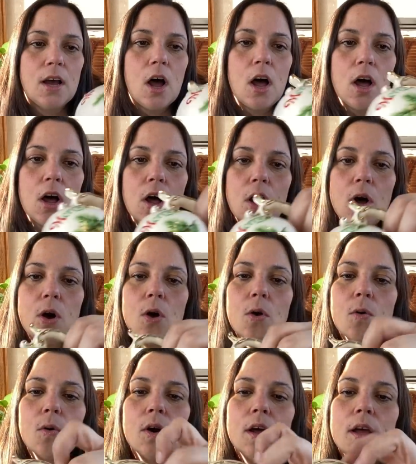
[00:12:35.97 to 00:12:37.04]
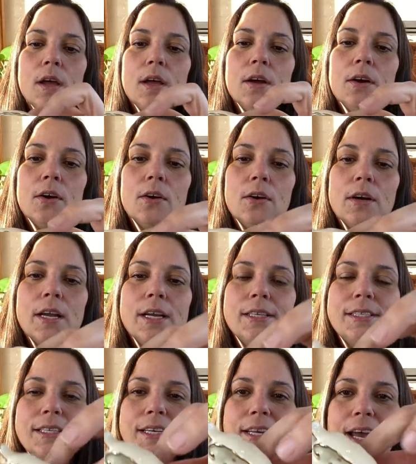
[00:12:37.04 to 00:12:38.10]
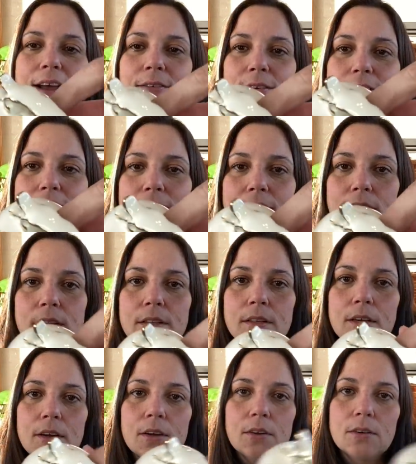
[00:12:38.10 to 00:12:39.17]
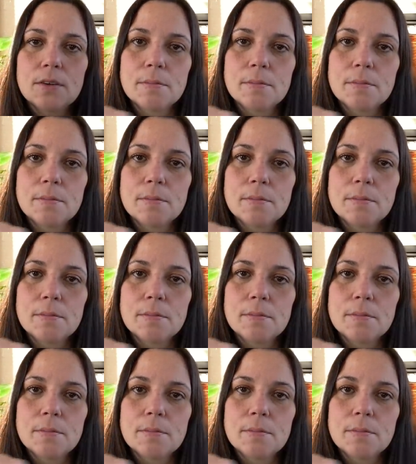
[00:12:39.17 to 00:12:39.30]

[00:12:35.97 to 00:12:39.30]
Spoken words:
Oh, it did have one. See, oh.